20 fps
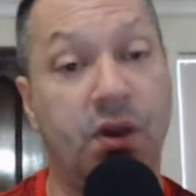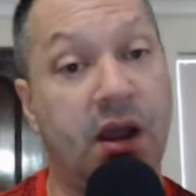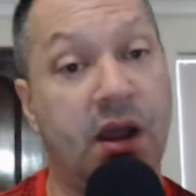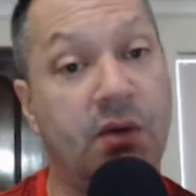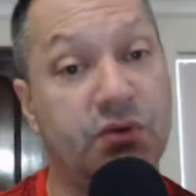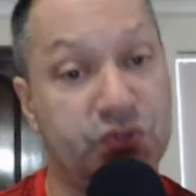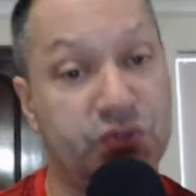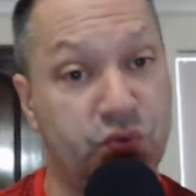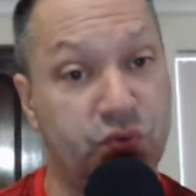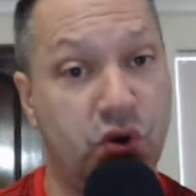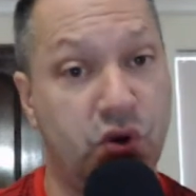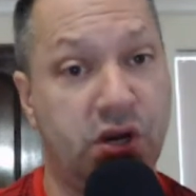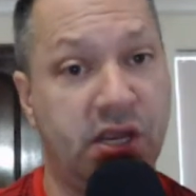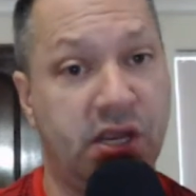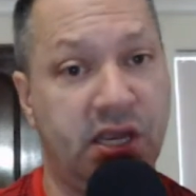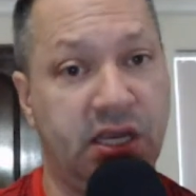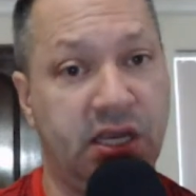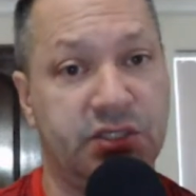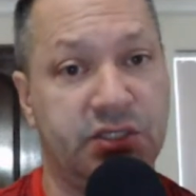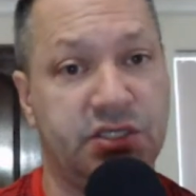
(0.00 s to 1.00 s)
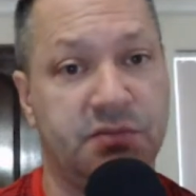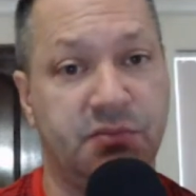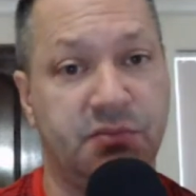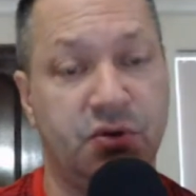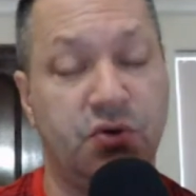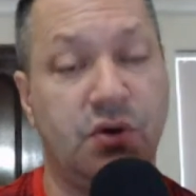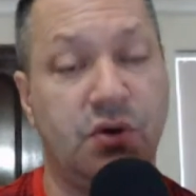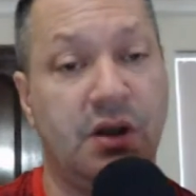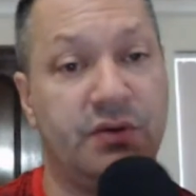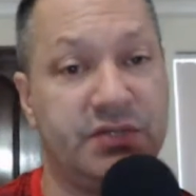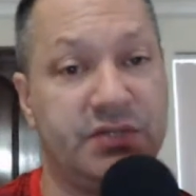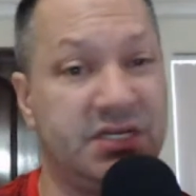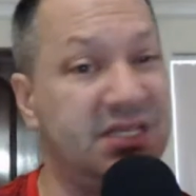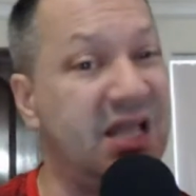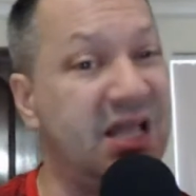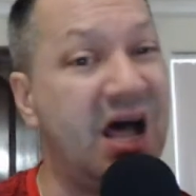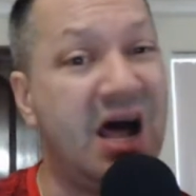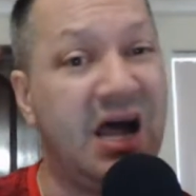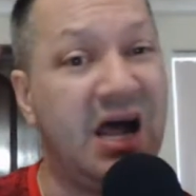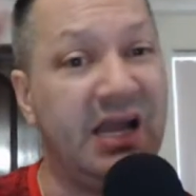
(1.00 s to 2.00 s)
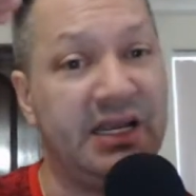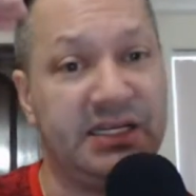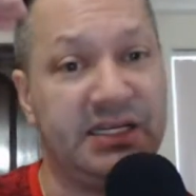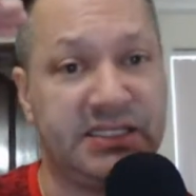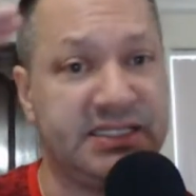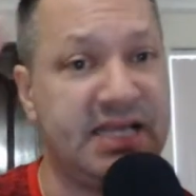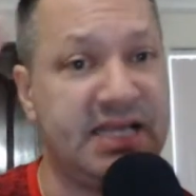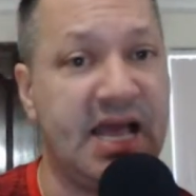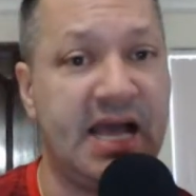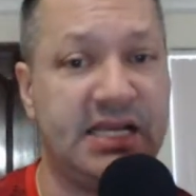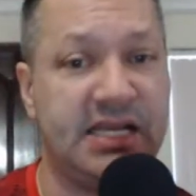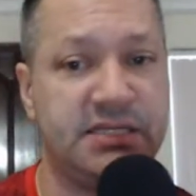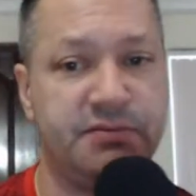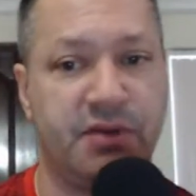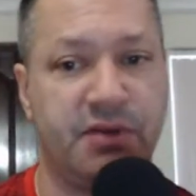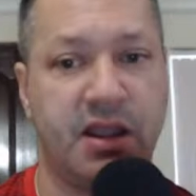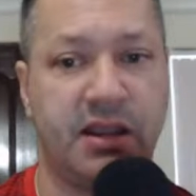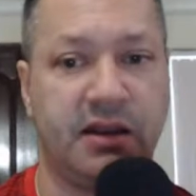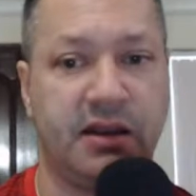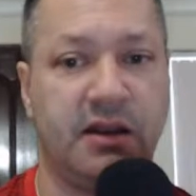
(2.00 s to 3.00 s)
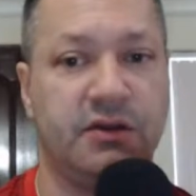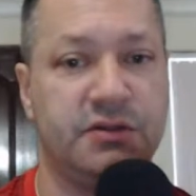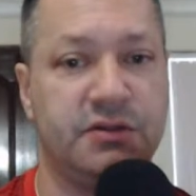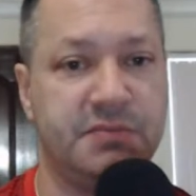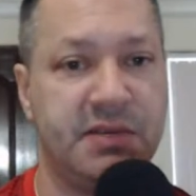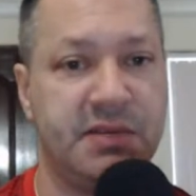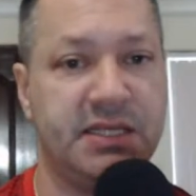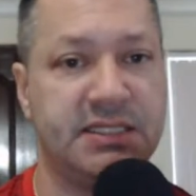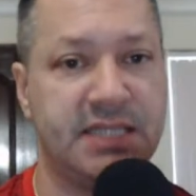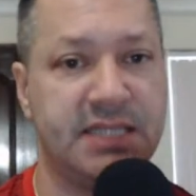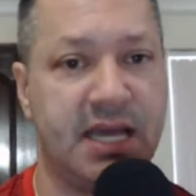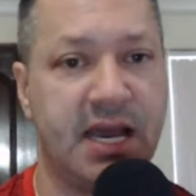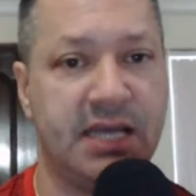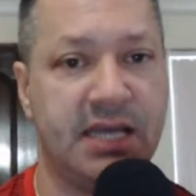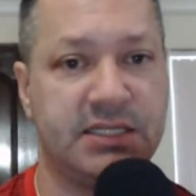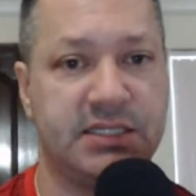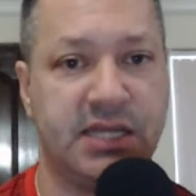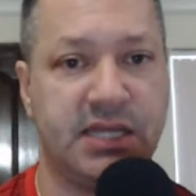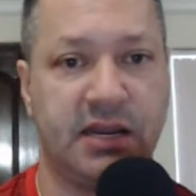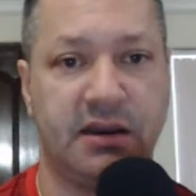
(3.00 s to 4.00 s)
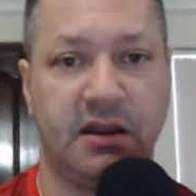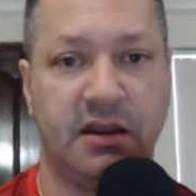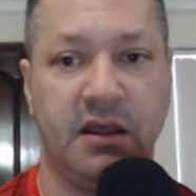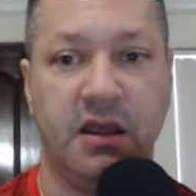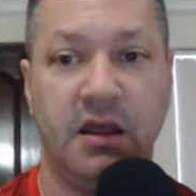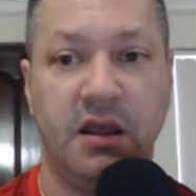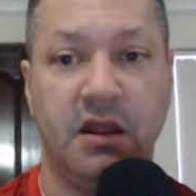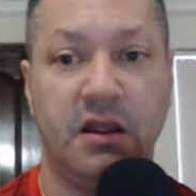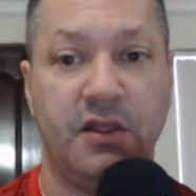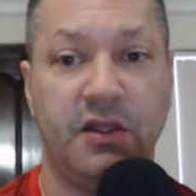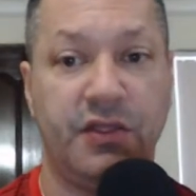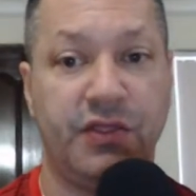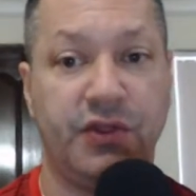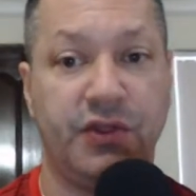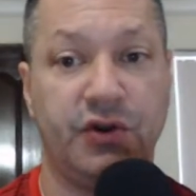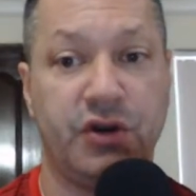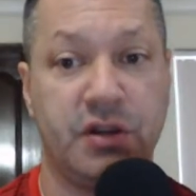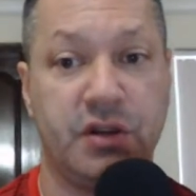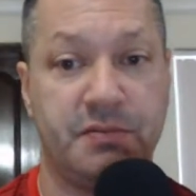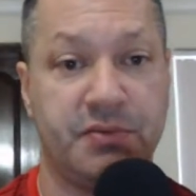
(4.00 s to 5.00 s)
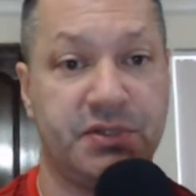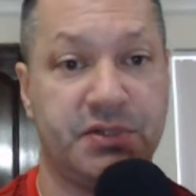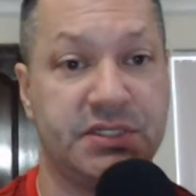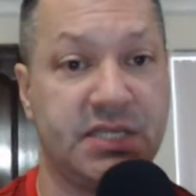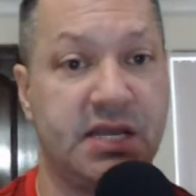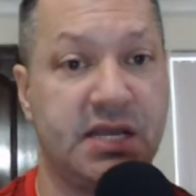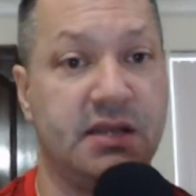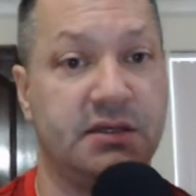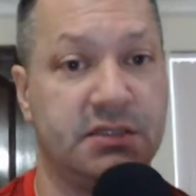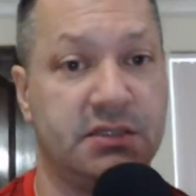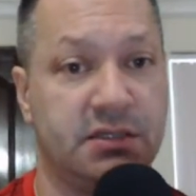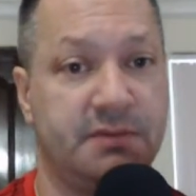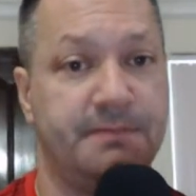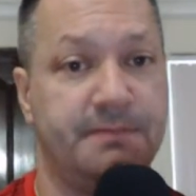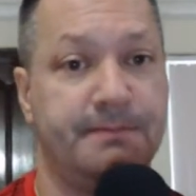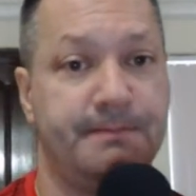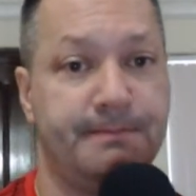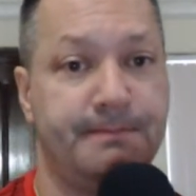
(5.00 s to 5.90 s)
When I was working in Cebu, I was in the highest tax bracket. I was being taxed at 30%.